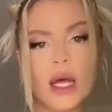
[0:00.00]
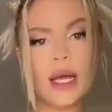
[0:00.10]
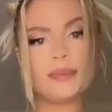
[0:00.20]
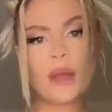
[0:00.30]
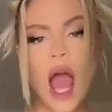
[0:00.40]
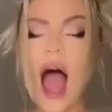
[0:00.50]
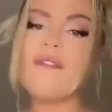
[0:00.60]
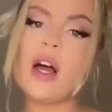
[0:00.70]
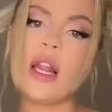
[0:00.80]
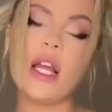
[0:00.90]
which made it to
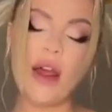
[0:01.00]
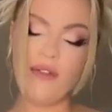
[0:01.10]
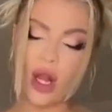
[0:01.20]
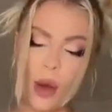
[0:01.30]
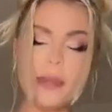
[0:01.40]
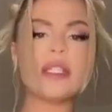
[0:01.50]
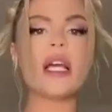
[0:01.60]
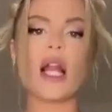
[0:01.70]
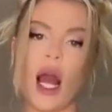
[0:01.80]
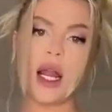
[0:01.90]
Spotify's Brazil
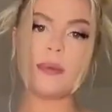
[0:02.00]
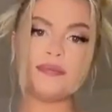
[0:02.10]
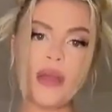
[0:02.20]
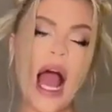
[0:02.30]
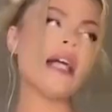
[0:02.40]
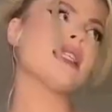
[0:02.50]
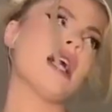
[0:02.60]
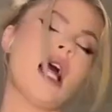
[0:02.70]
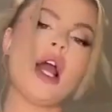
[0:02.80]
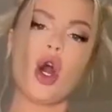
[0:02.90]
Top 50 chart.
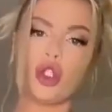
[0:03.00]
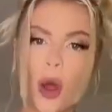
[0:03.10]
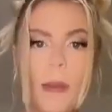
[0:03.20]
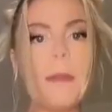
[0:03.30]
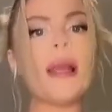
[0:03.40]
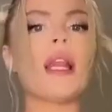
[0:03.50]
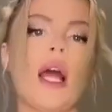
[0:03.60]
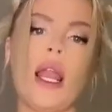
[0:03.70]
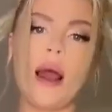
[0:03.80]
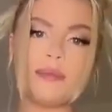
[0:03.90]
In
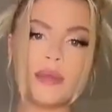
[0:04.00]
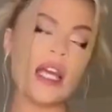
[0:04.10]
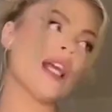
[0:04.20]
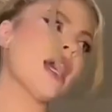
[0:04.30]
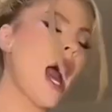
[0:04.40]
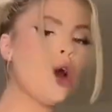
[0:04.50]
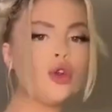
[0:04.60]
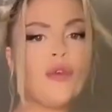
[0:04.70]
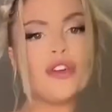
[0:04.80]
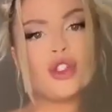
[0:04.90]
October
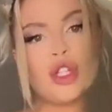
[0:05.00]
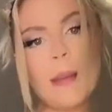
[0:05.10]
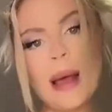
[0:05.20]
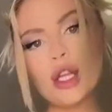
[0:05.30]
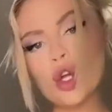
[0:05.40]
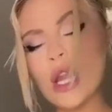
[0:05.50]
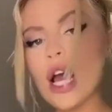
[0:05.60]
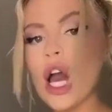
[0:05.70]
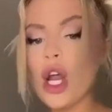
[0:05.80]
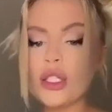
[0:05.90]
2018, Sonza was
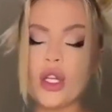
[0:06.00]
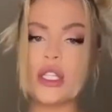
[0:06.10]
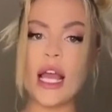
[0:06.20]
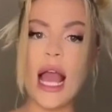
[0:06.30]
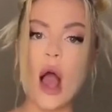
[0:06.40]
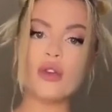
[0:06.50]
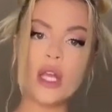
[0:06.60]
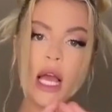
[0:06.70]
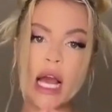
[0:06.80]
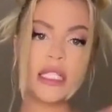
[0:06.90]
invited by soap
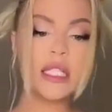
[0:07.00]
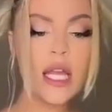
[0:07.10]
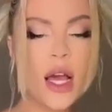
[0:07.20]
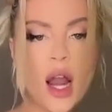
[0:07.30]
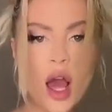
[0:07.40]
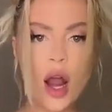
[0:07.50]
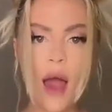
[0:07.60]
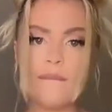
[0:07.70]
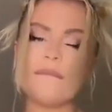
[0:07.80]
opera writer Aguinaldo